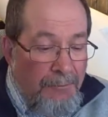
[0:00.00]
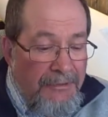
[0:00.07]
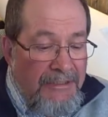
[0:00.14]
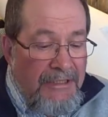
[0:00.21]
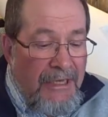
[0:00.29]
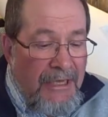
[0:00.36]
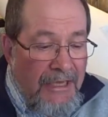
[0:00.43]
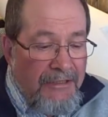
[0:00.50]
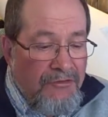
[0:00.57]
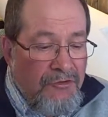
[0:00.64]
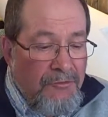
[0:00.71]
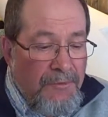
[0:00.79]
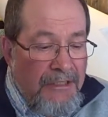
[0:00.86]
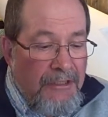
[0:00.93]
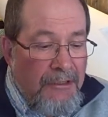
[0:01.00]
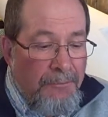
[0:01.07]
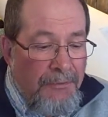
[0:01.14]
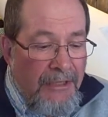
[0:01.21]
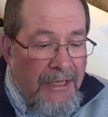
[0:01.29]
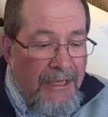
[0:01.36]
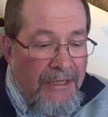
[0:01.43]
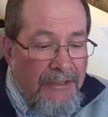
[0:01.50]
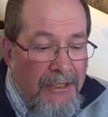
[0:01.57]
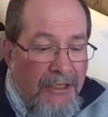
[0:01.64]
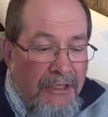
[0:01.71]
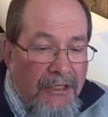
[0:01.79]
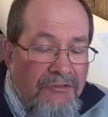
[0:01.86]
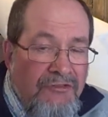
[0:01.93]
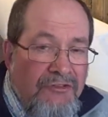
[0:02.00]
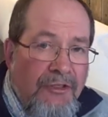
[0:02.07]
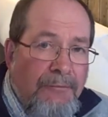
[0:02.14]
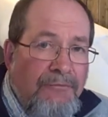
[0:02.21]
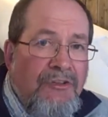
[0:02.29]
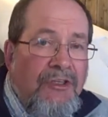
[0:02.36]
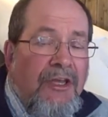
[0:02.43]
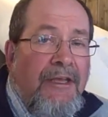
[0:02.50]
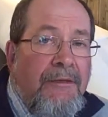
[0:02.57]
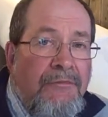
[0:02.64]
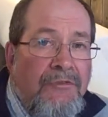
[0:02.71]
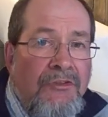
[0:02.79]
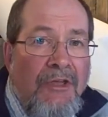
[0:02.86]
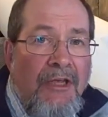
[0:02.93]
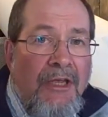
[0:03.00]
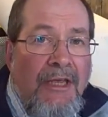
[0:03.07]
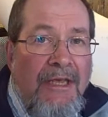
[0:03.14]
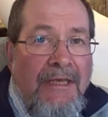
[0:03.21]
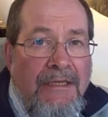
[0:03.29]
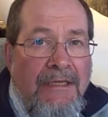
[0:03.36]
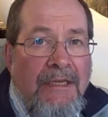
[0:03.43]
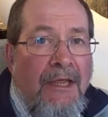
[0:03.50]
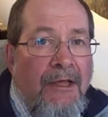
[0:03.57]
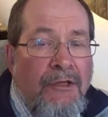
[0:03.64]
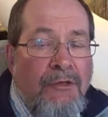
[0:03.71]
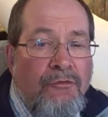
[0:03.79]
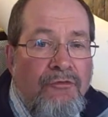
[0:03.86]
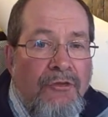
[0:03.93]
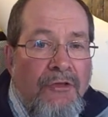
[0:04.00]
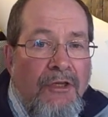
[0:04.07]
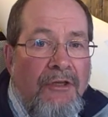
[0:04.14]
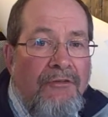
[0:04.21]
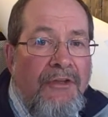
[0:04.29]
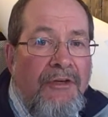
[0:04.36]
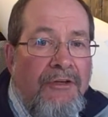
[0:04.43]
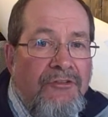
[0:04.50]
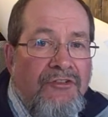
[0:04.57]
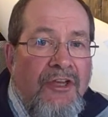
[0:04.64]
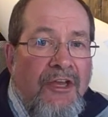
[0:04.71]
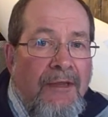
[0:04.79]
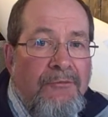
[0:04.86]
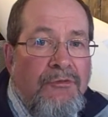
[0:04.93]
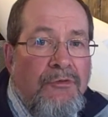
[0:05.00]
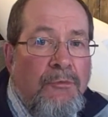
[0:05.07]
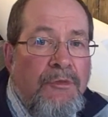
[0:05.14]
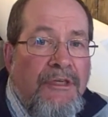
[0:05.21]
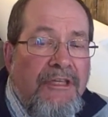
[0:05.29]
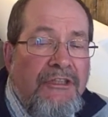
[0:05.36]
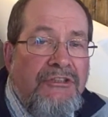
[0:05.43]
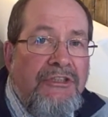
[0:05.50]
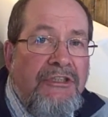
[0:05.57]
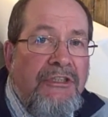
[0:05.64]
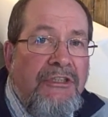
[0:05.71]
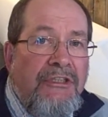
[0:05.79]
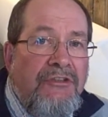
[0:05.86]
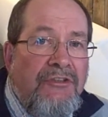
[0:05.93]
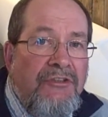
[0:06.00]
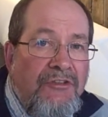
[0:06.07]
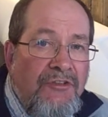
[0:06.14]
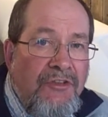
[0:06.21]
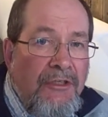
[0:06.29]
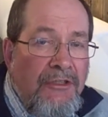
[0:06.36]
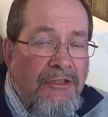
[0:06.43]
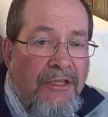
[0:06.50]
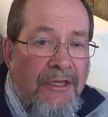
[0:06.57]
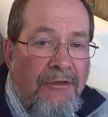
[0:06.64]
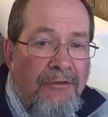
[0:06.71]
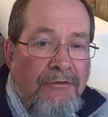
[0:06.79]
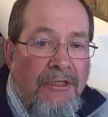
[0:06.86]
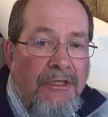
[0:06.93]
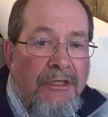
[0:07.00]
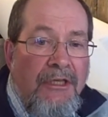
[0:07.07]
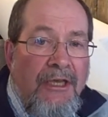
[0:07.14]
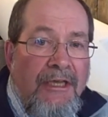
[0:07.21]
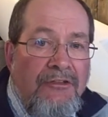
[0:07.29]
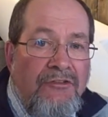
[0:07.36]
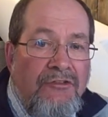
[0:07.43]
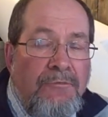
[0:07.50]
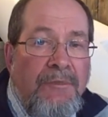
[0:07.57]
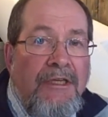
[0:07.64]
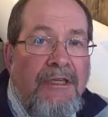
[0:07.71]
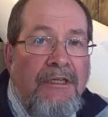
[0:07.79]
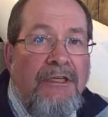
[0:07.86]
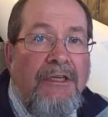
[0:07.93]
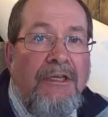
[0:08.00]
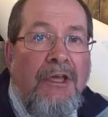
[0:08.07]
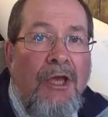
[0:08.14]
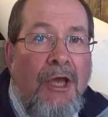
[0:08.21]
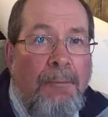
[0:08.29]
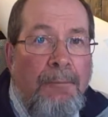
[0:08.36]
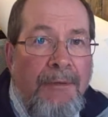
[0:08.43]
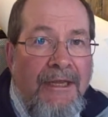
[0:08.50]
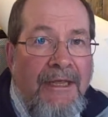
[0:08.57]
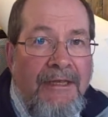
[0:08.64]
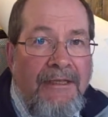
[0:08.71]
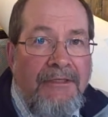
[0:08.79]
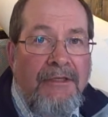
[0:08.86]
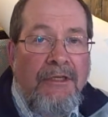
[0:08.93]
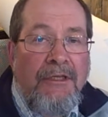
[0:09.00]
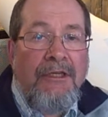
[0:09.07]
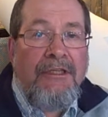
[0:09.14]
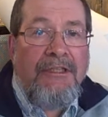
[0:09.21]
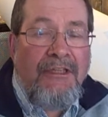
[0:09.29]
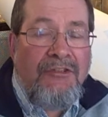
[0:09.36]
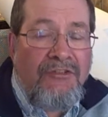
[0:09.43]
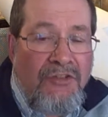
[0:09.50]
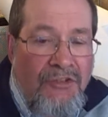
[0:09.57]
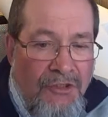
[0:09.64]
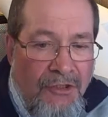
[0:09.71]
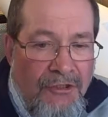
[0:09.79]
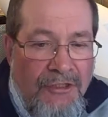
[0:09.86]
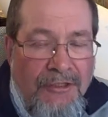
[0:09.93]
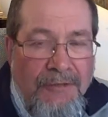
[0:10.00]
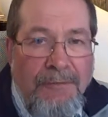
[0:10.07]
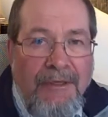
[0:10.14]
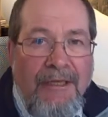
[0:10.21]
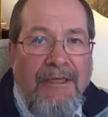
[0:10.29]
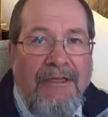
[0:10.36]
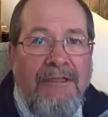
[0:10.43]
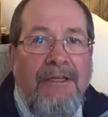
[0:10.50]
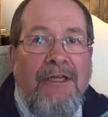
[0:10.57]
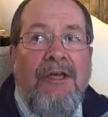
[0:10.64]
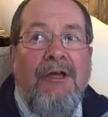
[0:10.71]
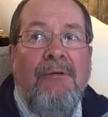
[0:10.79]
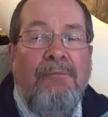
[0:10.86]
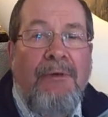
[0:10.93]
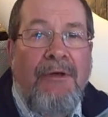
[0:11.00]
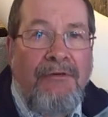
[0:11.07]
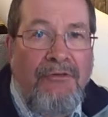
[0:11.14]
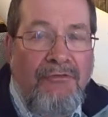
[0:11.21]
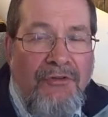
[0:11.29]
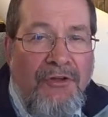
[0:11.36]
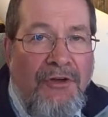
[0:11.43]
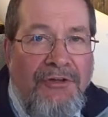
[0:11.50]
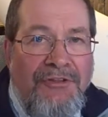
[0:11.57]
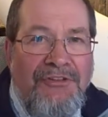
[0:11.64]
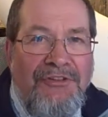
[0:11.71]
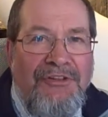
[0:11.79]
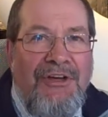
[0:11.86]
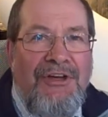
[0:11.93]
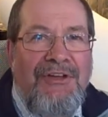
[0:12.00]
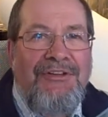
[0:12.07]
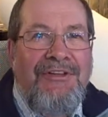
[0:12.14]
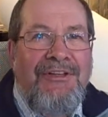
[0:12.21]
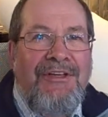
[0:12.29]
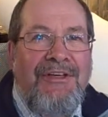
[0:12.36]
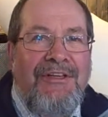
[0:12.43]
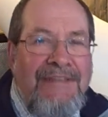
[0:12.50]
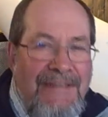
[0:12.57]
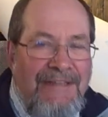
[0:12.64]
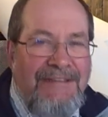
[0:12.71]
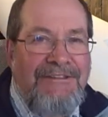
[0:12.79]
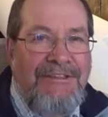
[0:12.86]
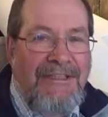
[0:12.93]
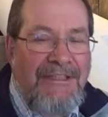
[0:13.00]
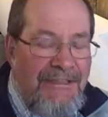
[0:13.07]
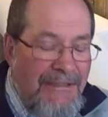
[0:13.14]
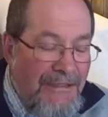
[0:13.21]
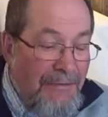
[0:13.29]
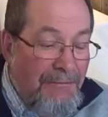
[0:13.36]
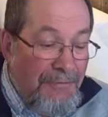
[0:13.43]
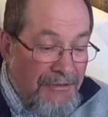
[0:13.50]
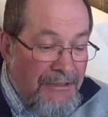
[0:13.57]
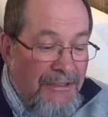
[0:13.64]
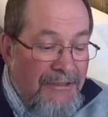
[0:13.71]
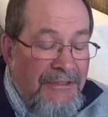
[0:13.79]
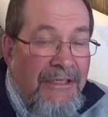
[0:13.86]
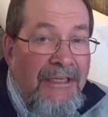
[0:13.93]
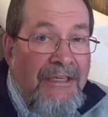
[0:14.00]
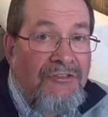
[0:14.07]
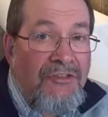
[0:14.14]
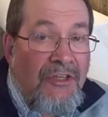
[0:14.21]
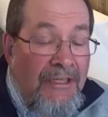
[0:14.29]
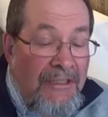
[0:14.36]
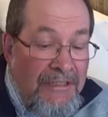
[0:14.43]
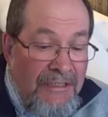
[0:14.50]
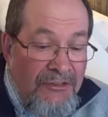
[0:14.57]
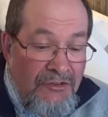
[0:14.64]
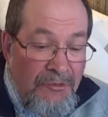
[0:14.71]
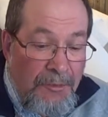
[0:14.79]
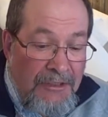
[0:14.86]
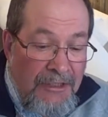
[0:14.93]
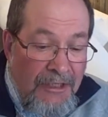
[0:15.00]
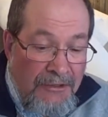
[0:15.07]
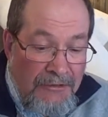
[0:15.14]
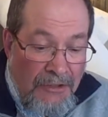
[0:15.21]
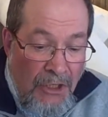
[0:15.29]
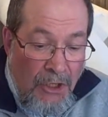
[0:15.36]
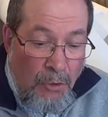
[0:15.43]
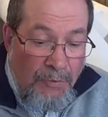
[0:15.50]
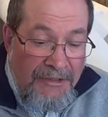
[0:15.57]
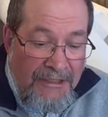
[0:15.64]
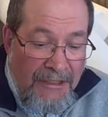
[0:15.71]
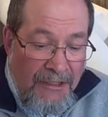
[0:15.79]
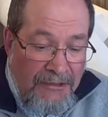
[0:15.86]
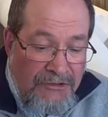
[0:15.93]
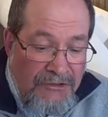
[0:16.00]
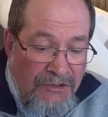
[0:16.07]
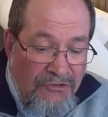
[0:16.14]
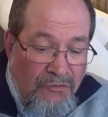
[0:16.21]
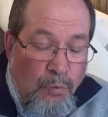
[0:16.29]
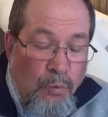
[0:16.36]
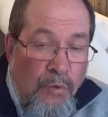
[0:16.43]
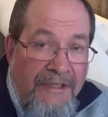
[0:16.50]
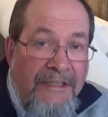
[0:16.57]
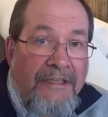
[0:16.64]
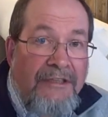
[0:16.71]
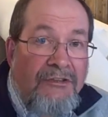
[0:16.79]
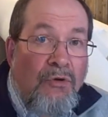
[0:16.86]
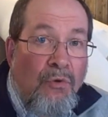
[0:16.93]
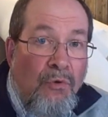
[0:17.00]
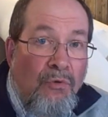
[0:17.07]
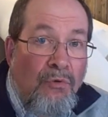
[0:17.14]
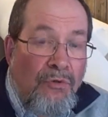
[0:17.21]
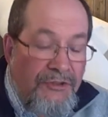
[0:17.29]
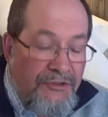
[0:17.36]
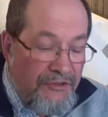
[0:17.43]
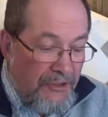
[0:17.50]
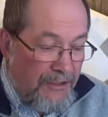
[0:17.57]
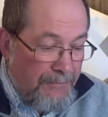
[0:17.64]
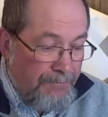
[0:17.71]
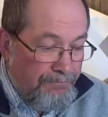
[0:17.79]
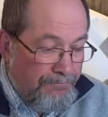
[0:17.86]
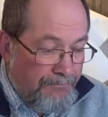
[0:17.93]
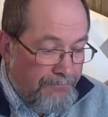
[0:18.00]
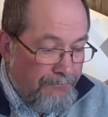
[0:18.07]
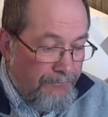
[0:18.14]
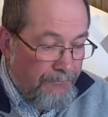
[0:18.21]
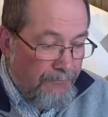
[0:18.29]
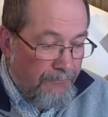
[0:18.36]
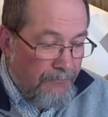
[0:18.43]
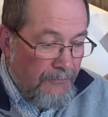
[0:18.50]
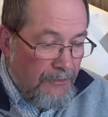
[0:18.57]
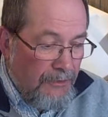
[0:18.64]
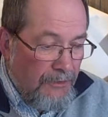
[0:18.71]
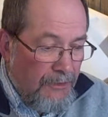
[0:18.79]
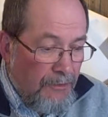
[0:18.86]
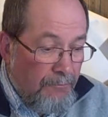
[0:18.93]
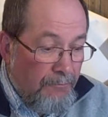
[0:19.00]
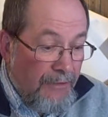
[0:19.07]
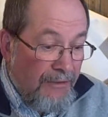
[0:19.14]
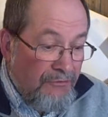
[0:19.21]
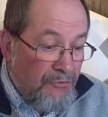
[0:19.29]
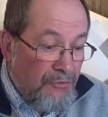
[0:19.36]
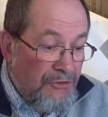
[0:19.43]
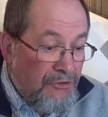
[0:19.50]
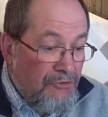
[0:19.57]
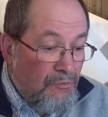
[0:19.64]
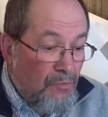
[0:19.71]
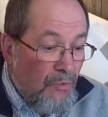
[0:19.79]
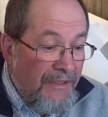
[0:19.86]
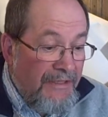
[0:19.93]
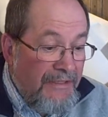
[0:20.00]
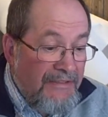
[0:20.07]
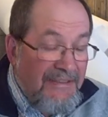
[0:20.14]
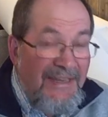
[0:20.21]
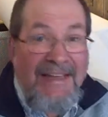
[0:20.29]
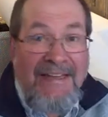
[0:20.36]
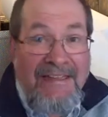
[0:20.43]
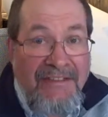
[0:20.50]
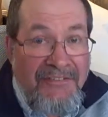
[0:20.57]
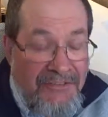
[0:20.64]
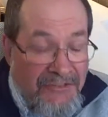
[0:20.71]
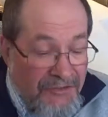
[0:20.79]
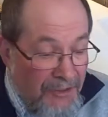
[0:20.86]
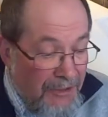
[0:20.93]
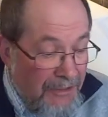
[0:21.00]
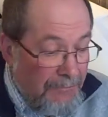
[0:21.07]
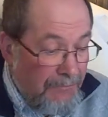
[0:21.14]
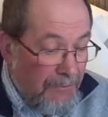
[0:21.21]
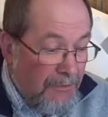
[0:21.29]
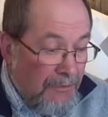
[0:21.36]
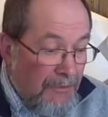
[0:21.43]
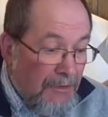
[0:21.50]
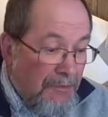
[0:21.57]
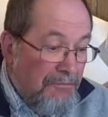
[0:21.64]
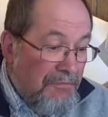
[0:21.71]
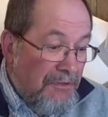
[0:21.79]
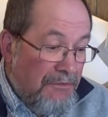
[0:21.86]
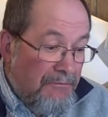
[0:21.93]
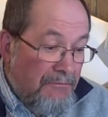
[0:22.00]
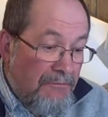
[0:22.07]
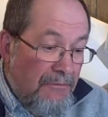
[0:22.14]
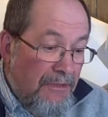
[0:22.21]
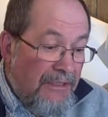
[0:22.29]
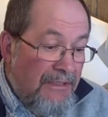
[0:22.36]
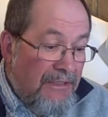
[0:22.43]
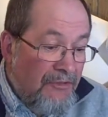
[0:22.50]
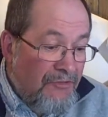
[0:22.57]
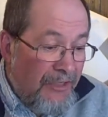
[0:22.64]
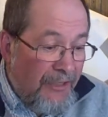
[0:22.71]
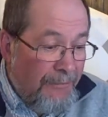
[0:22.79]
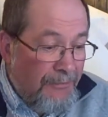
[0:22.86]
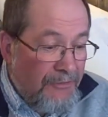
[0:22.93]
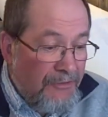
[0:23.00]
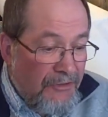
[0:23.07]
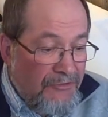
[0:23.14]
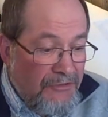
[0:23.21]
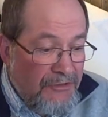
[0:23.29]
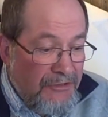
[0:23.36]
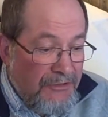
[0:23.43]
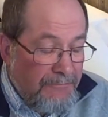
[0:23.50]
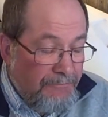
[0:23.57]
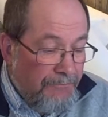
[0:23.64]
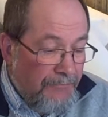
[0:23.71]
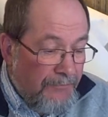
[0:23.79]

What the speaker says: But he had to make a plan. And sometimes in life, there are times when we actually need to sit down and to make a plan. Yes, a godly plan, by referring to God, naturally, but nonetheless it needs to be done. We can't just wing it all the time. Perhaps we shouldn't wing it any of the time, but it does happen, doesn't it?